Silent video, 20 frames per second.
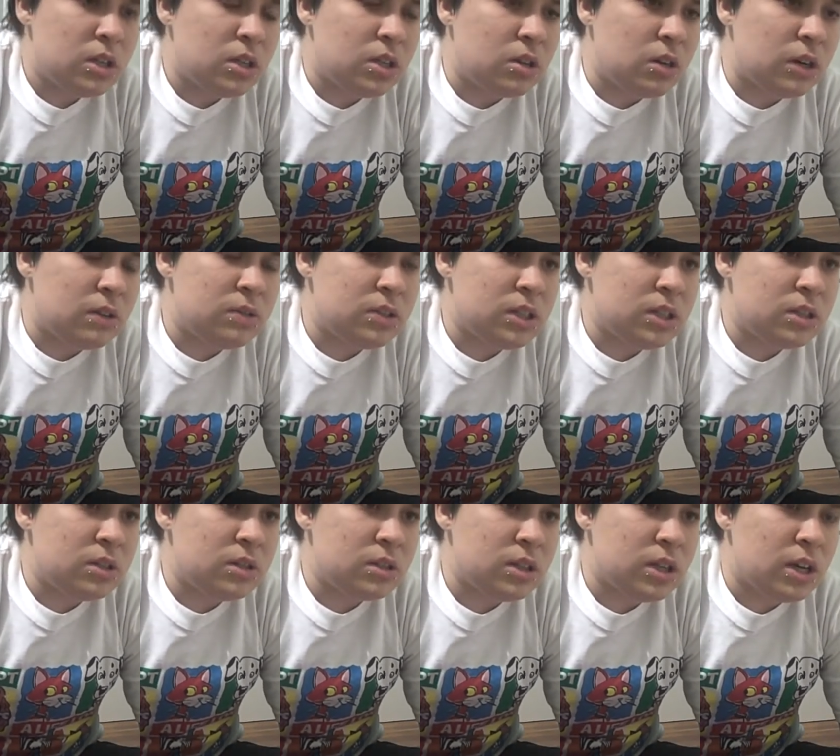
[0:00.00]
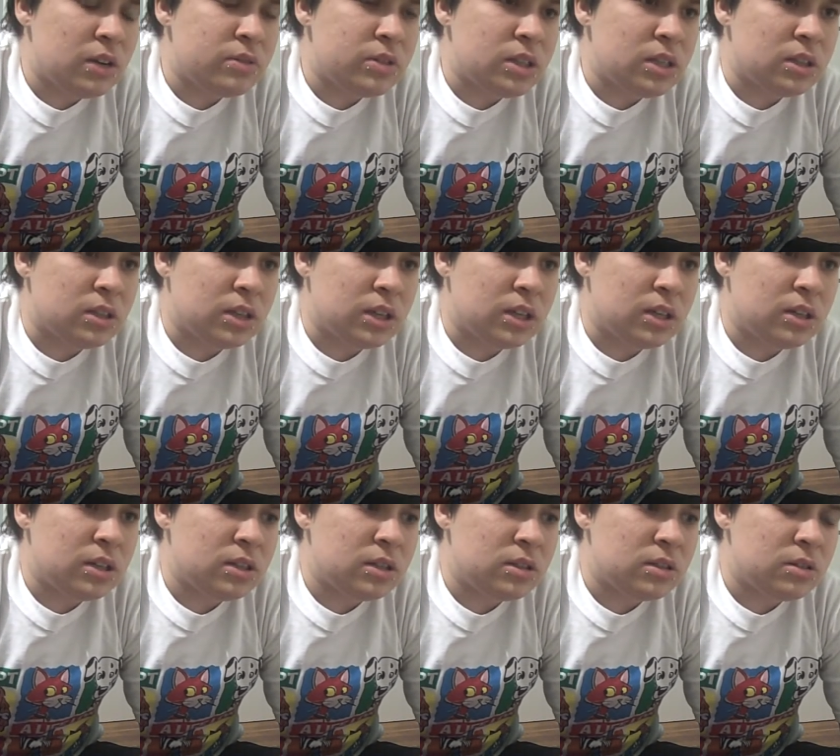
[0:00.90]
no, I've seen,
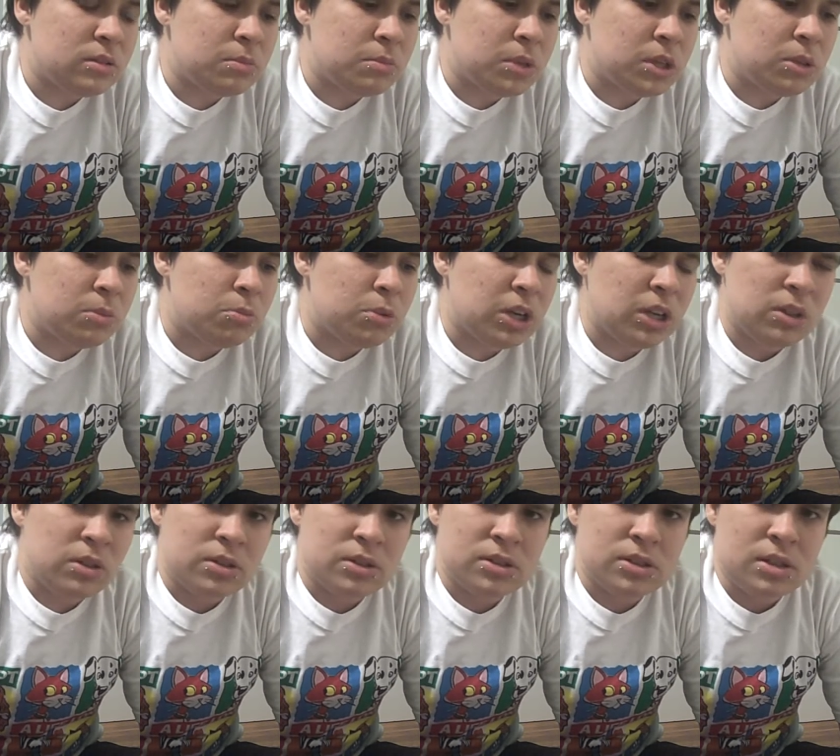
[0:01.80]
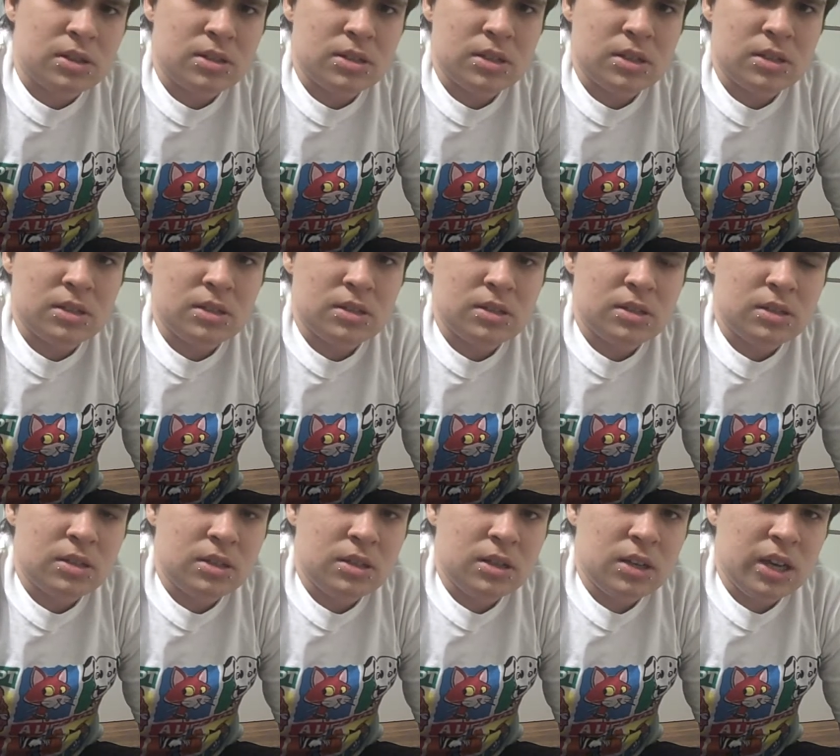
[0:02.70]
like, men bring their sons in.
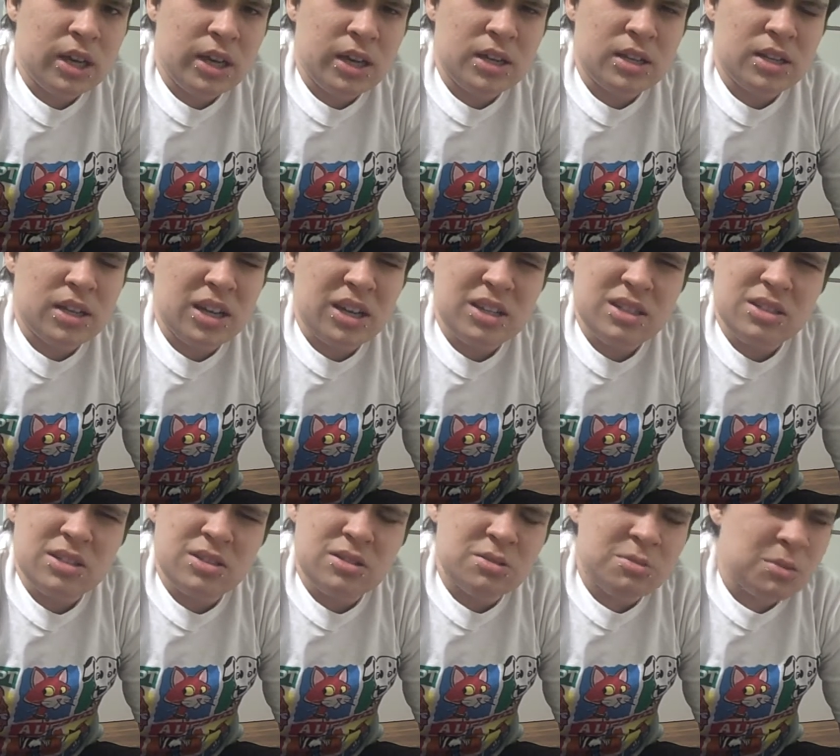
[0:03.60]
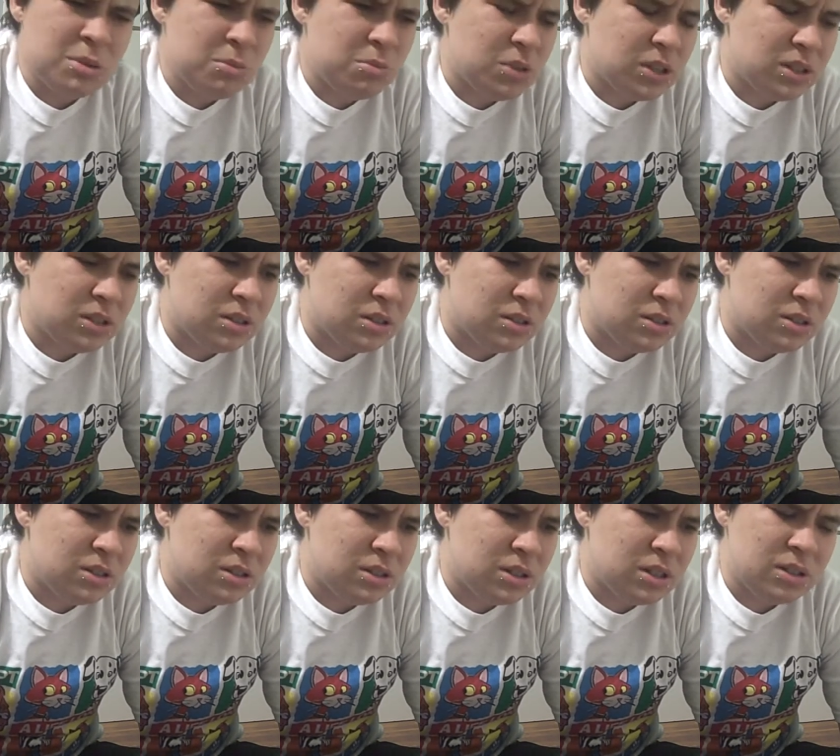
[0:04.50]
I guess, do men bring daughter
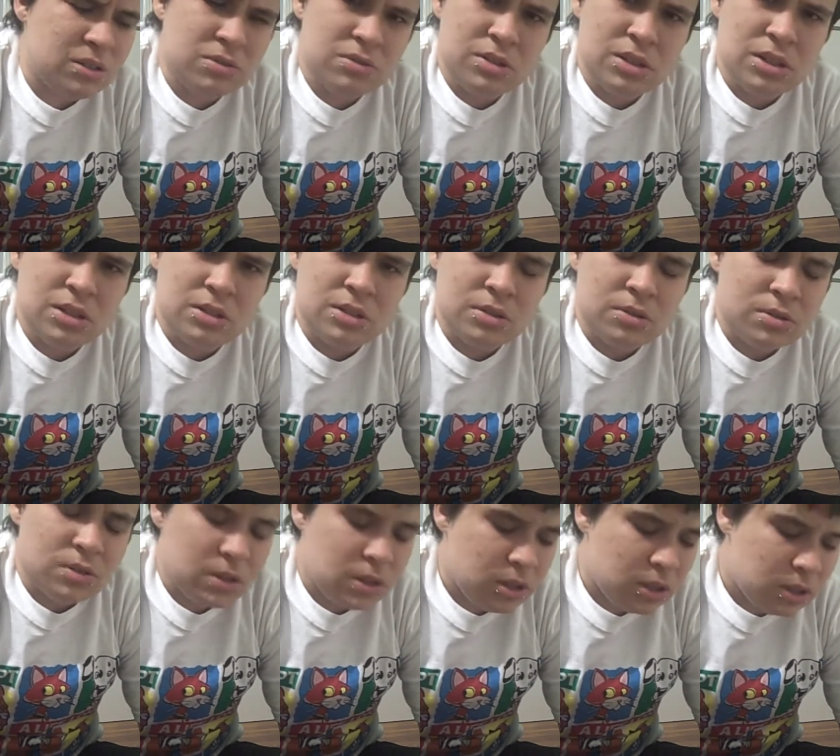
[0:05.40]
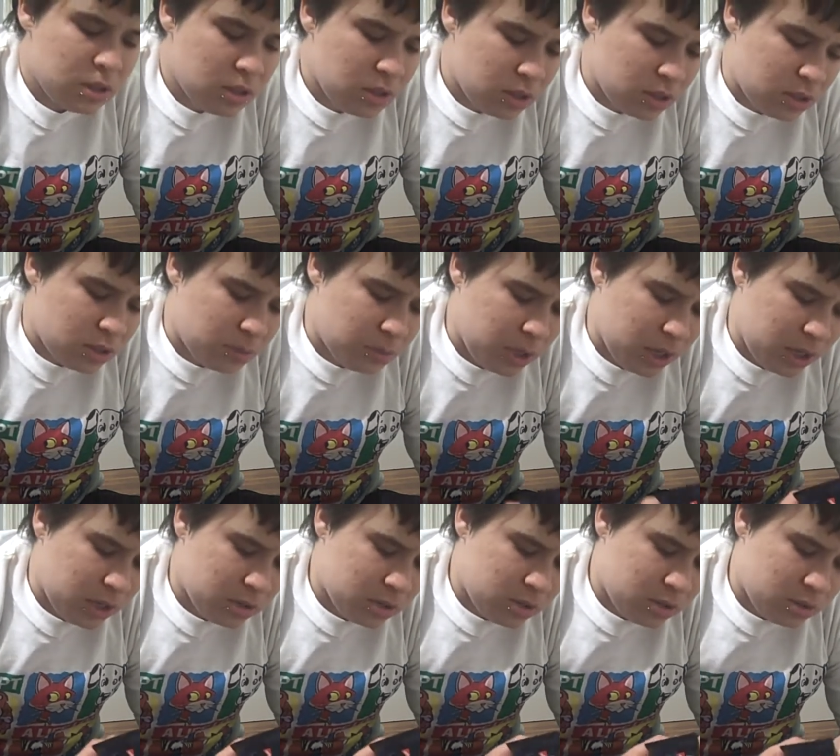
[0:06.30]
in? I don't think so.
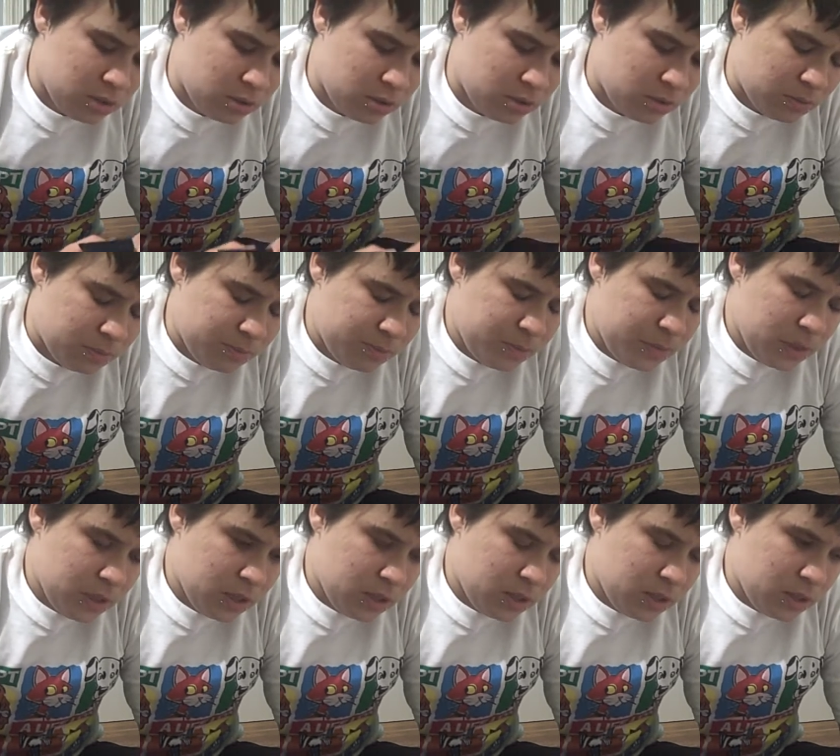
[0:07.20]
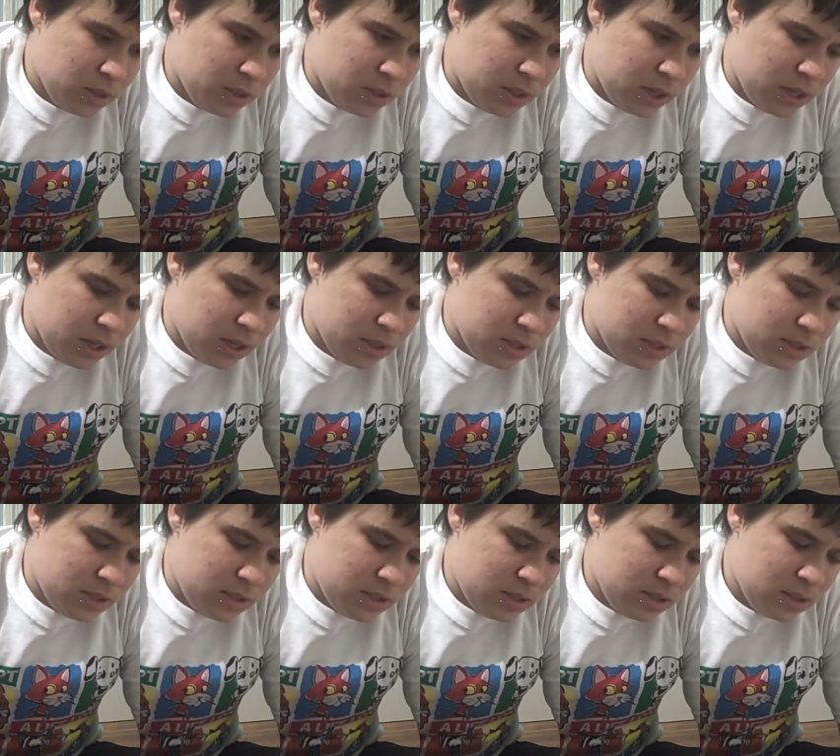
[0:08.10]
Yeah, so
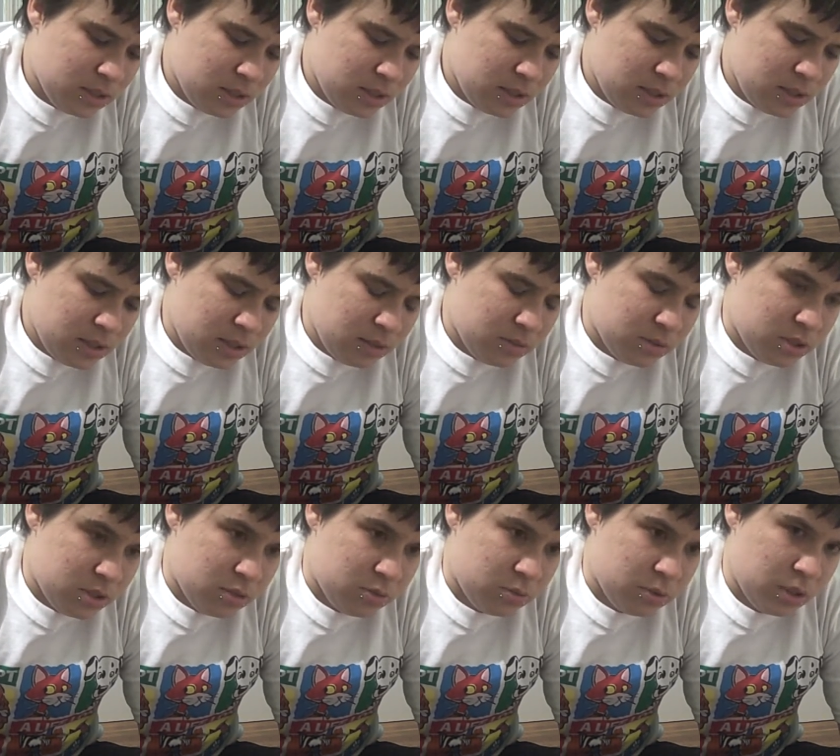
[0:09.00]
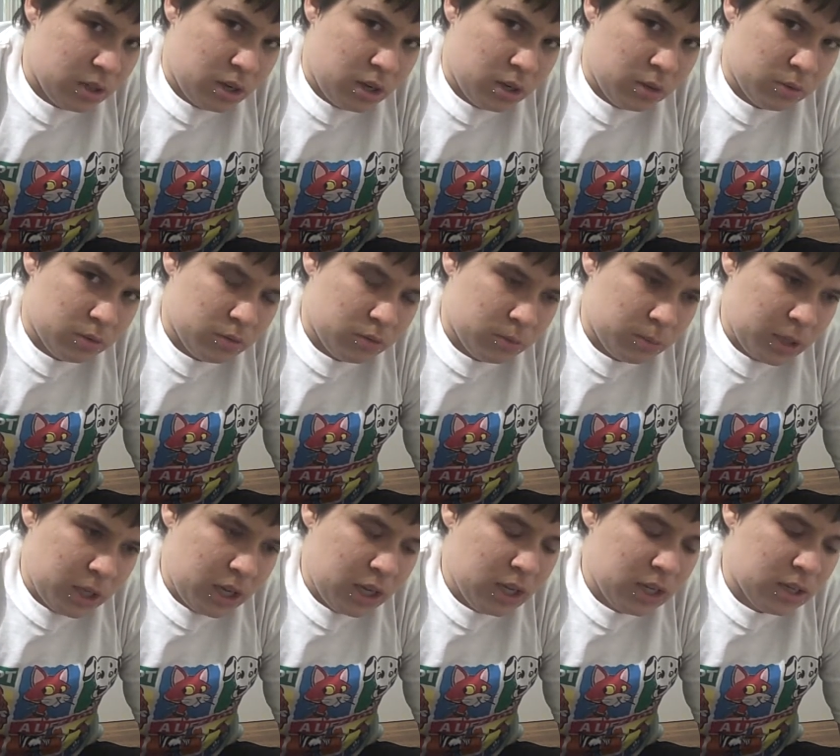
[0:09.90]
that was just really awkward for
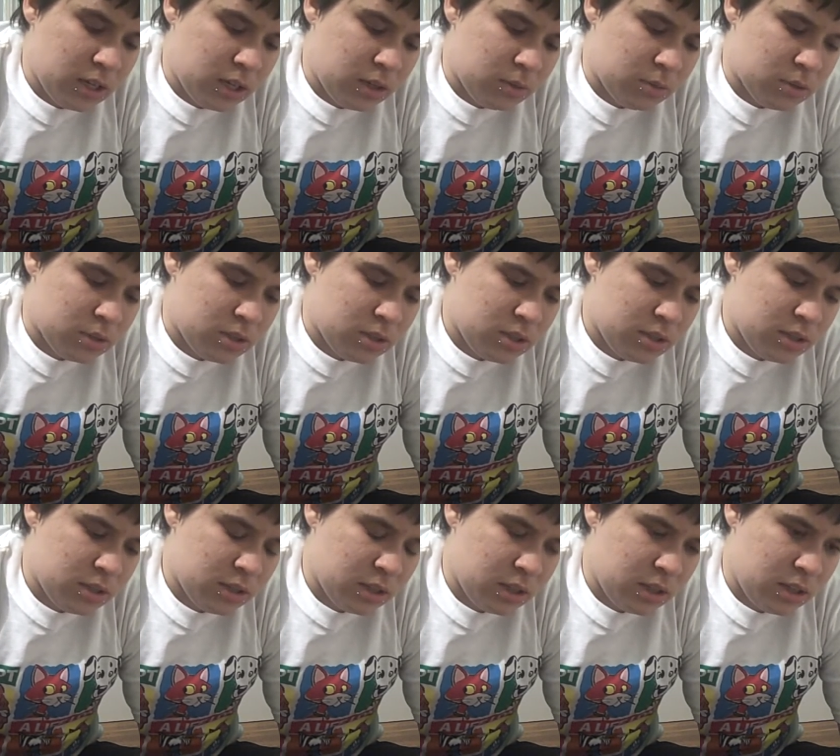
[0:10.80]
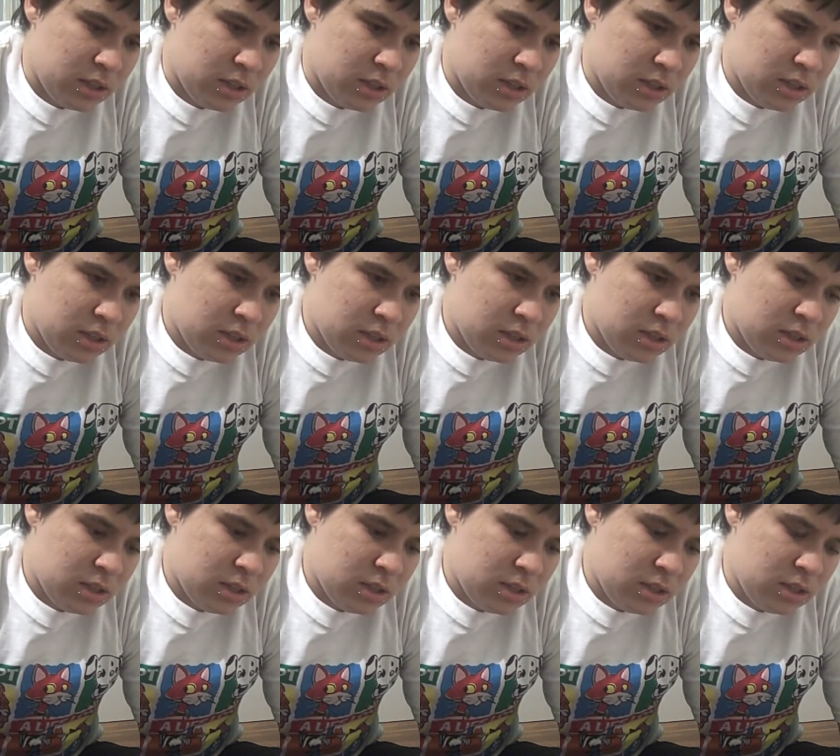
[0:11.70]
me. And it was, like,
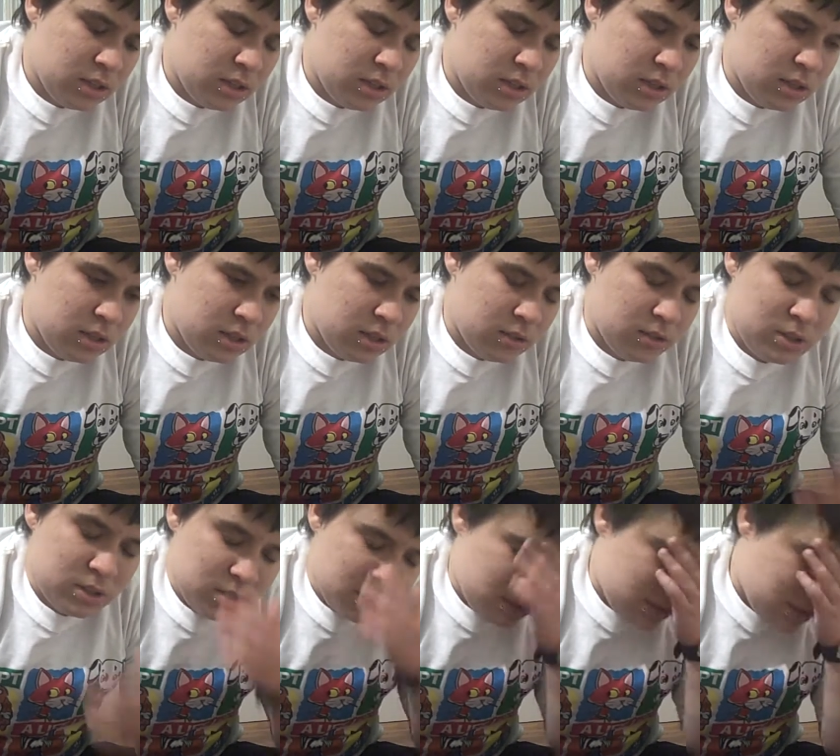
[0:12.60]
it